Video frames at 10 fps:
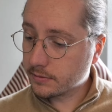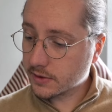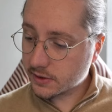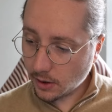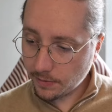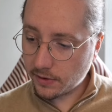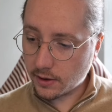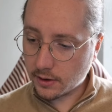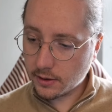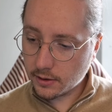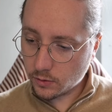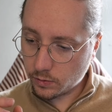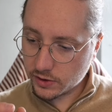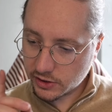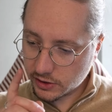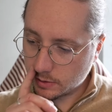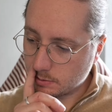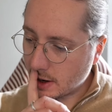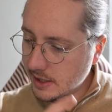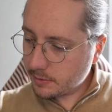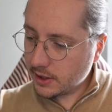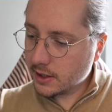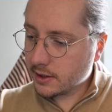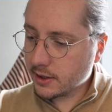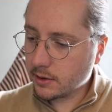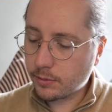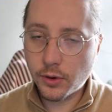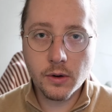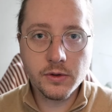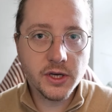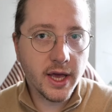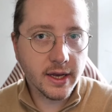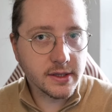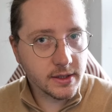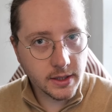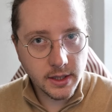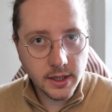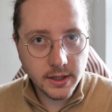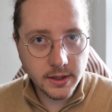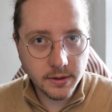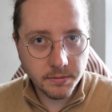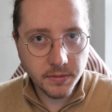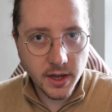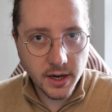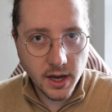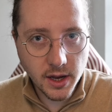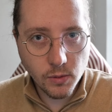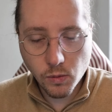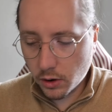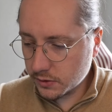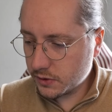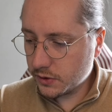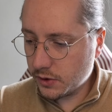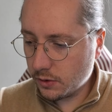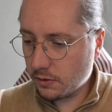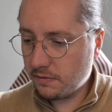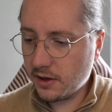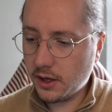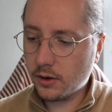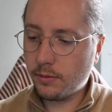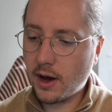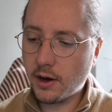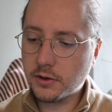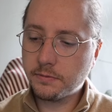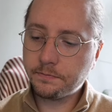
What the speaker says: Something which might be a little project that I want to do a video about